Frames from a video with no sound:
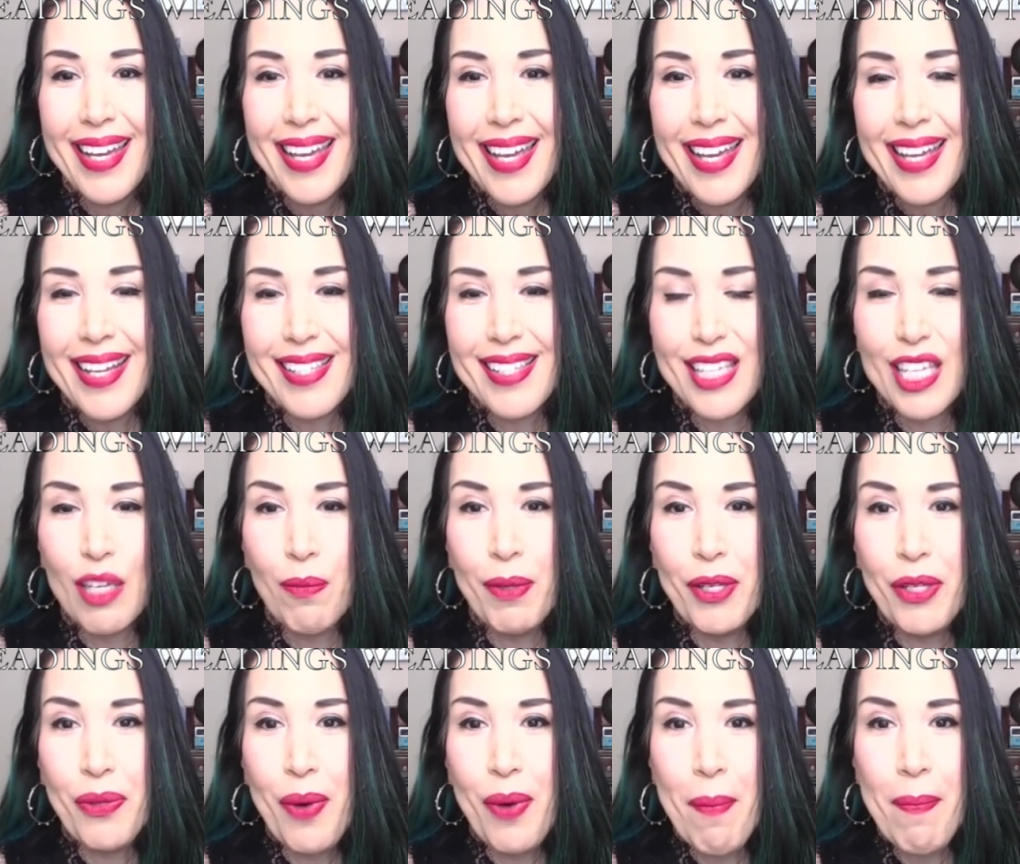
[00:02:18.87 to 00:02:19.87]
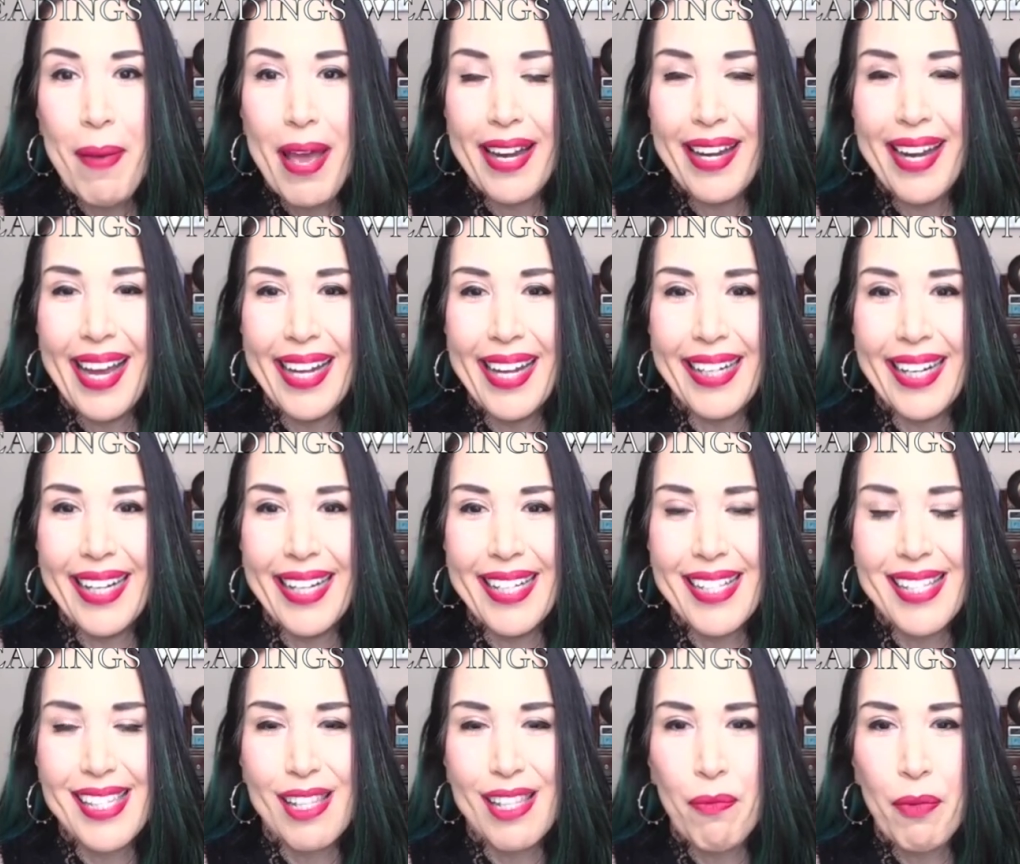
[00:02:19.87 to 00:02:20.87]
is keeping you up at night. It's
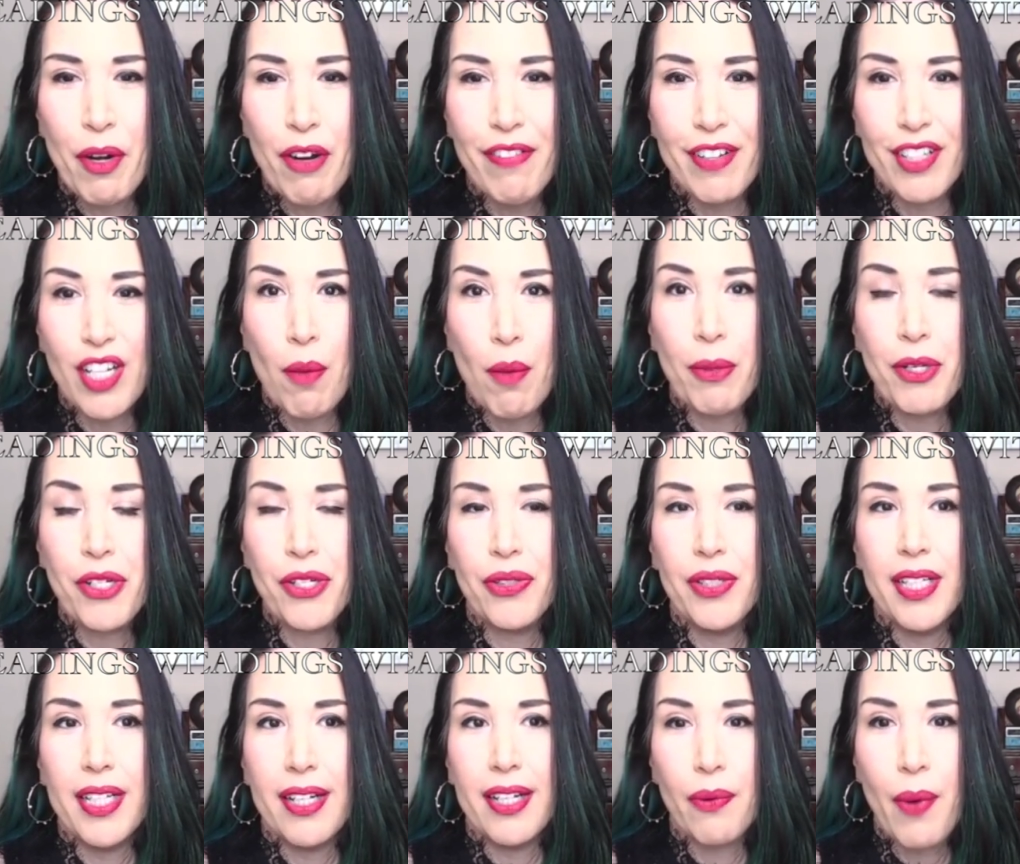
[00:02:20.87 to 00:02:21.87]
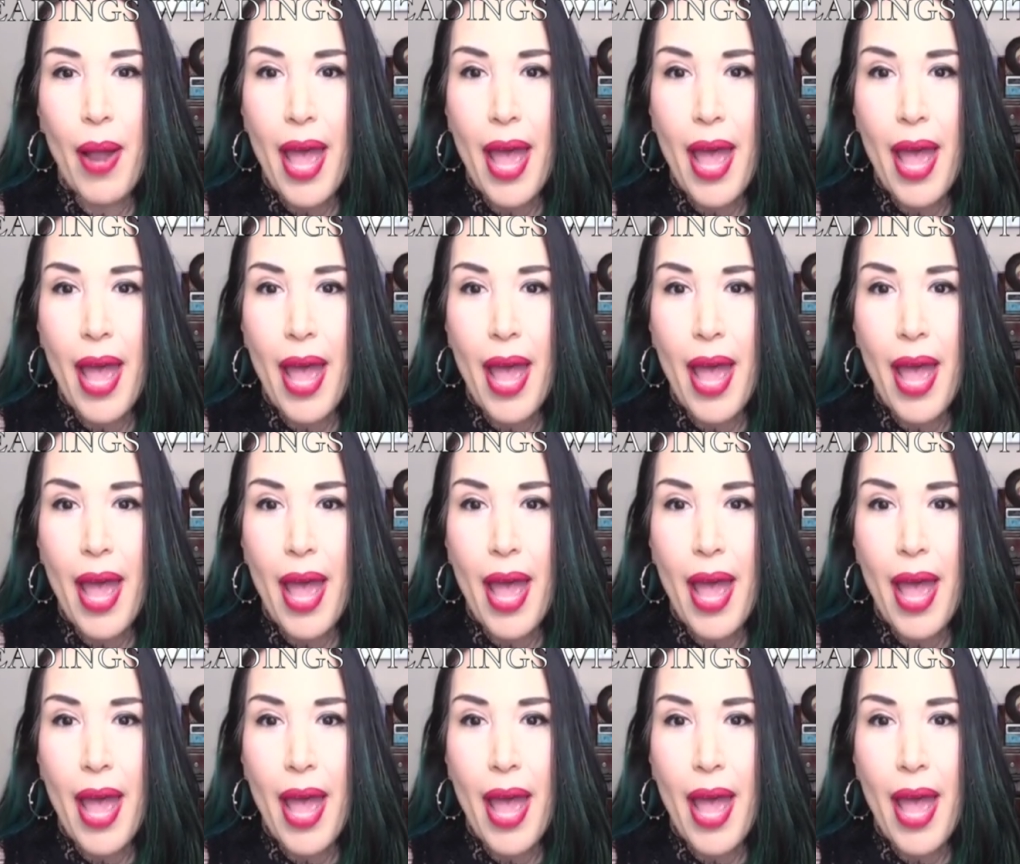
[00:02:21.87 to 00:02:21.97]
the perfect opportunity to